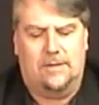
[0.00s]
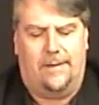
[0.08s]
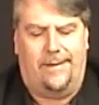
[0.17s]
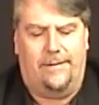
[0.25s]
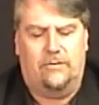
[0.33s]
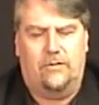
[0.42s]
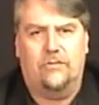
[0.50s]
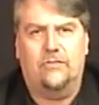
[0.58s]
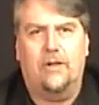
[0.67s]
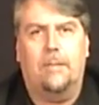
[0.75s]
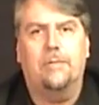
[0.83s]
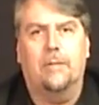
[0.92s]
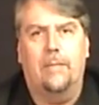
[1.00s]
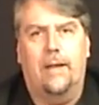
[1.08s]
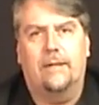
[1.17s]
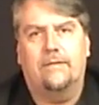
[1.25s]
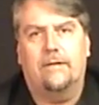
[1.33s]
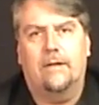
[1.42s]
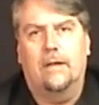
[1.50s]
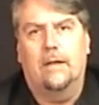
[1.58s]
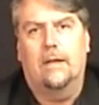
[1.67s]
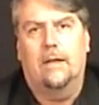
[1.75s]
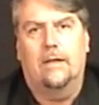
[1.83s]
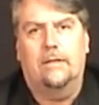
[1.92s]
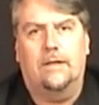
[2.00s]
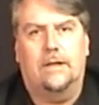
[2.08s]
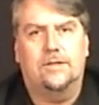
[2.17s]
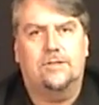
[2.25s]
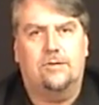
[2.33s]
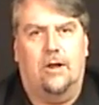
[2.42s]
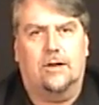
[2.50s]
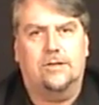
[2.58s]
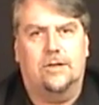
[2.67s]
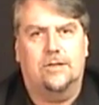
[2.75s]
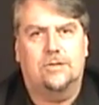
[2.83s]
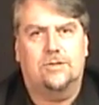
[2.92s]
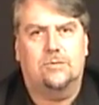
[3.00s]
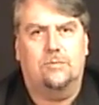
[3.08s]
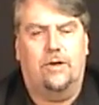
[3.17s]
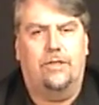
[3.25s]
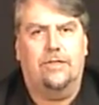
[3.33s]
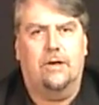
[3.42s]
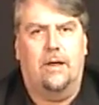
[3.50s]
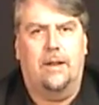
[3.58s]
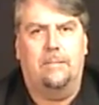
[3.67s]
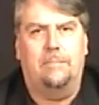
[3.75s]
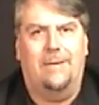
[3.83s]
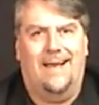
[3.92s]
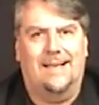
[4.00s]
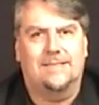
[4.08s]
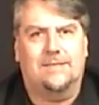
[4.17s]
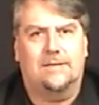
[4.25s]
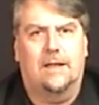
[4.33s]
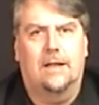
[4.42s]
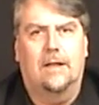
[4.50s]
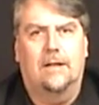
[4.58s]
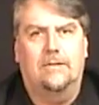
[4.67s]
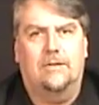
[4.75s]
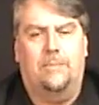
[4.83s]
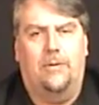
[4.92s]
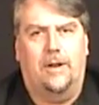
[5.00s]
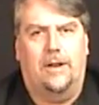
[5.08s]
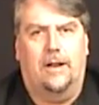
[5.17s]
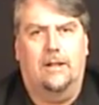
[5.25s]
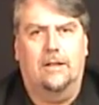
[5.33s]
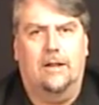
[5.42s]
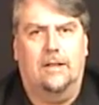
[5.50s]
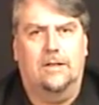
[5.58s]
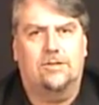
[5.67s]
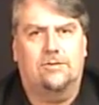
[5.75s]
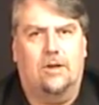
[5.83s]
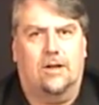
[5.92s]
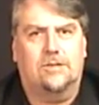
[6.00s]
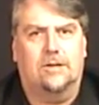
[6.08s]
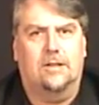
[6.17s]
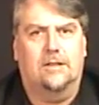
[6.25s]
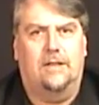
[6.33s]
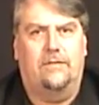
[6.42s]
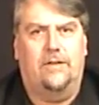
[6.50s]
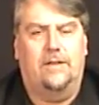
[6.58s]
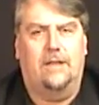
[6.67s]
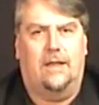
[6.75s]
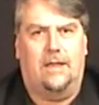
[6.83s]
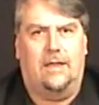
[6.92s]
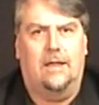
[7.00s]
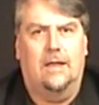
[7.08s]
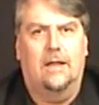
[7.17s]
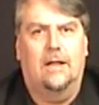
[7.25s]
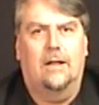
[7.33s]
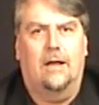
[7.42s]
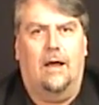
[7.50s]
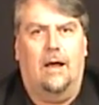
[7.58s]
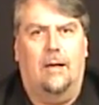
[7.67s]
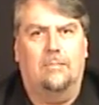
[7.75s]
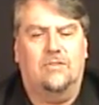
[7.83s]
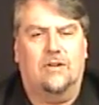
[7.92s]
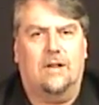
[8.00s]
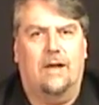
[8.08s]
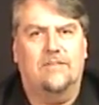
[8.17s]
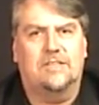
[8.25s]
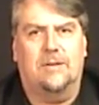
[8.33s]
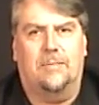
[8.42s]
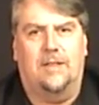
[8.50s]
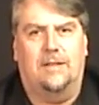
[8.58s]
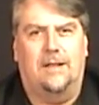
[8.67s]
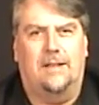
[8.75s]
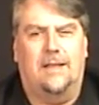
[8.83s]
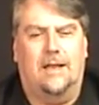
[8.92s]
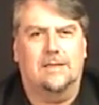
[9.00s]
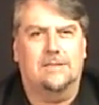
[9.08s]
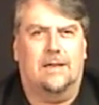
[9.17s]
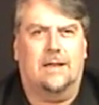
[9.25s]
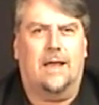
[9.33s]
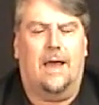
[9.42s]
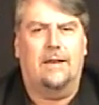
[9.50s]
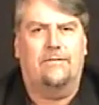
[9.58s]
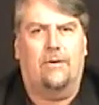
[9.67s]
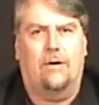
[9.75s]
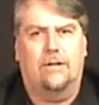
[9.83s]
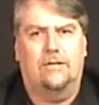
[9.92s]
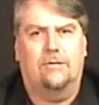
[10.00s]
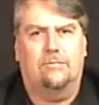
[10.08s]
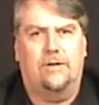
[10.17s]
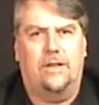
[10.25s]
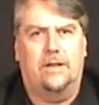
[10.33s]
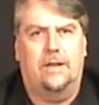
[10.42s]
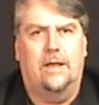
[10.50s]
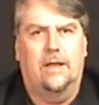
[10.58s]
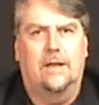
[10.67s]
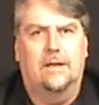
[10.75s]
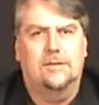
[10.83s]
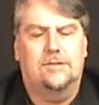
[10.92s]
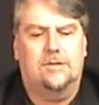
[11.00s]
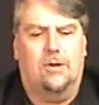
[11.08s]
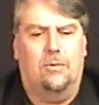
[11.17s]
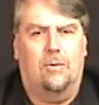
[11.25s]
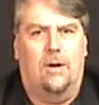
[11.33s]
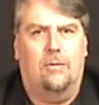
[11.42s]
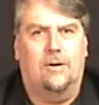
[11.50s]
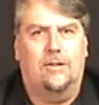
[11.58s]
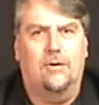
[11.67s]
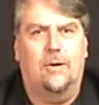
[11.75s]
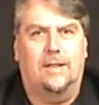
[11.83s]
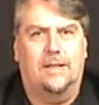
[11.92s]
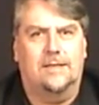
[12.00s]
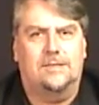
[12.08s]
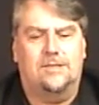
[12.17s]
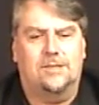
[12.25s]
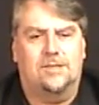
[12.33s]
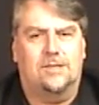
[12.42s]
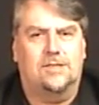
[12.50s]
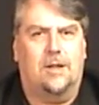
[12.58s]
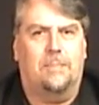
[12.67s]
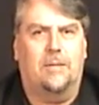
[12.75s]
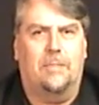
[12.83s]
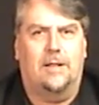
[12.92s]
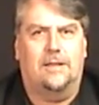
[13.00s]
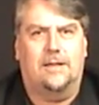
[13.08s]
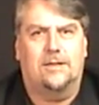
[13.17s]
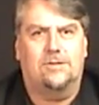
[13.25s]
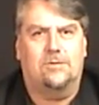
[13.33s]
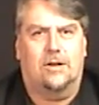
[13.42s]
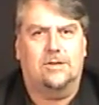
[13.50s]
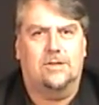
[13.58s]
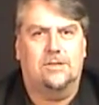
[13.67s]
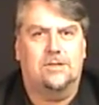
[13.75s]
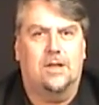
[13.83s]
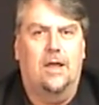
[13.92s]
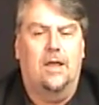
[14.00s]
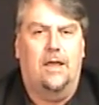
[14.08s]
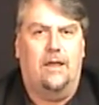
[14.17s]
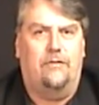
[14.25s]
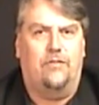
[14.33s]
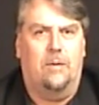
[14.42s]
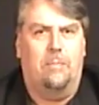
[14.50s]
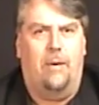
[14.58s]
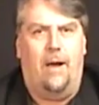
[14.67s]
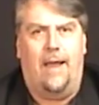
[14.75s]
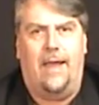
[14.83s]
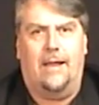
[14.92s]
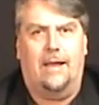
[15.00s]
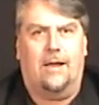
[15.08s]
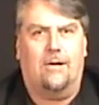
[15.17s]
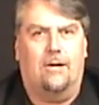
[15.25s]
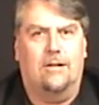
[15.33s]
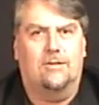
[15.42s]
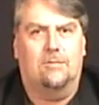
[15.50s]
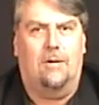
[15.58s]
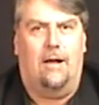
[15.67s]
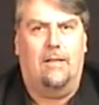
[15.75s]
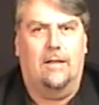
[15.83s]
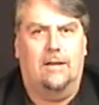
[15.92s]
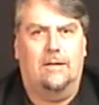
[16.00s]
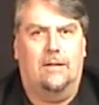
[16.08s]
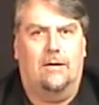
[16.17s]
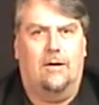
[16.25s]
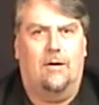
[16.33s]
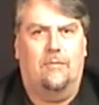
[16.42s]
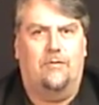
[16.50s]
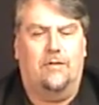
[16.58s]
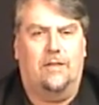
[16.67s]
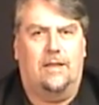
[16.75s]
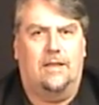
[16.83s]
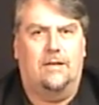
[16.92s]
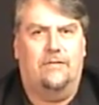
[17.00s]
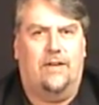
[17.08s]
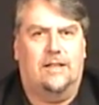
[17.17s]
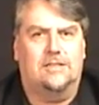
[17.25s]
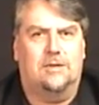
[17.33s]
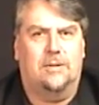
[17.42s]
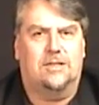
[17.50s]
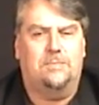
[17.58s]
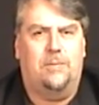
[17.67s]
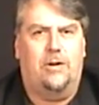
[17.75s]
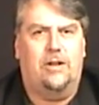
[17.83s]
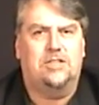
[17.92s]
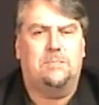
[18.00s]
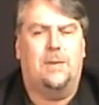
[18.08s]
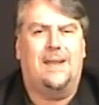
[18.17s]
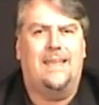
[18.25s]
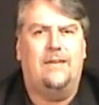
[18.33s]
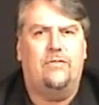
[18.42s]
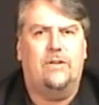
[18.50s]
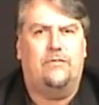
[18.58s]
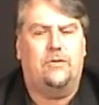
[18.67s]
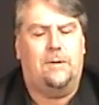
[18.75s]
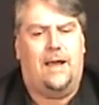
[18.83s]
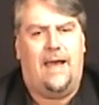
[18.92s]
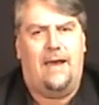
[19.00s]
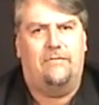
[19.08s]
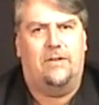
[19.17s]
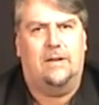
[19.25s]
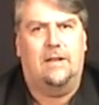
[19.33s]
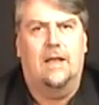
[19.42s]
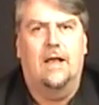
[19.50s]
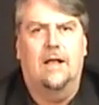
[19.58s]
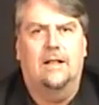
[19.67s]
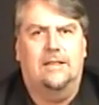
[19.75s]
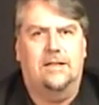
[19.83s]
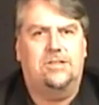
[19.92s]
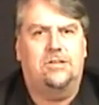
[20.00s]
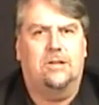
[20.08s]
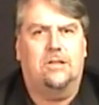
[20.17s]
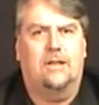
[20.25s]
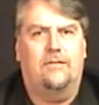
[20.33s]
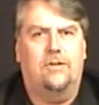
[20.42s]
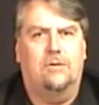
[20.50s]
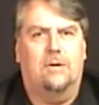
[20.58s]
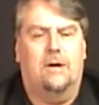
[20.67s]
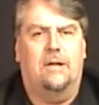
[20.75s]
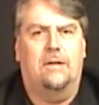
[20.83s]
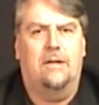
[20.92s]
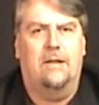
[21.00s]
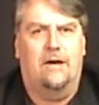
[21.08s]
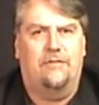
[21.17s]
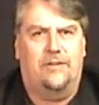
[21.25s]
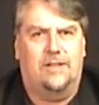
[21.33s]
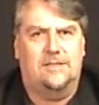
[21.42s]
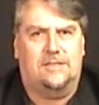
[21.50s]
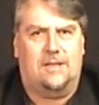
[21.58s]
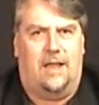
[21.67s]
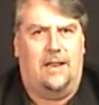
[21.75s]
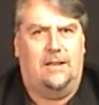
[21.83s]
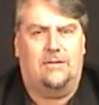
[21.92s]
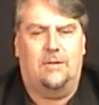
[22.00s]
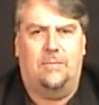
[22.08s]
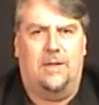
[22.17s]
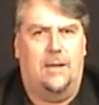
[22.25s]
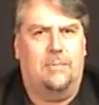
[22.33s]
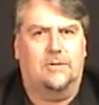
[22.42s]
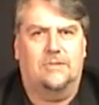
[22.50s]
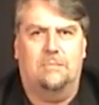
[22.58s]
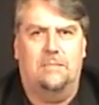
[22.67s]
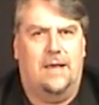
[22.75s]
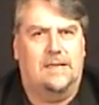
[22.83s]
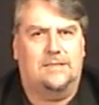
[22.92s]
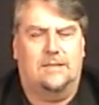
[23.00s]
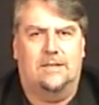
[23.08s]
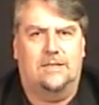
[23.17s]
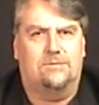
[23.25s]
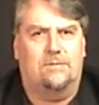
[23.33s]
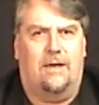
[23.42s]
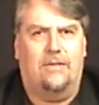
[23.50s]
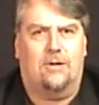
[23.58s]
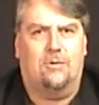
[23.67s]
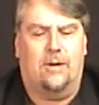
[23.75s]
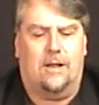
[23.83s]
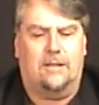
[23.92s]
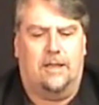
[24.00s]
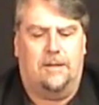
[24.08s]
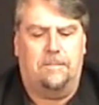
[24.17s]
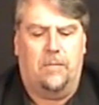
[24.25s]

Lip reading: and to supplement the instructions, we thought it best to put in a little instructional DVD to cover some of the details that are kind of hard to read. So we're doing this just to supplement the instructions. If you're buying a card to wallet, hopefully you've had some experience, but even if you haven't, this should give you enough insight to be able to master this rather quickly.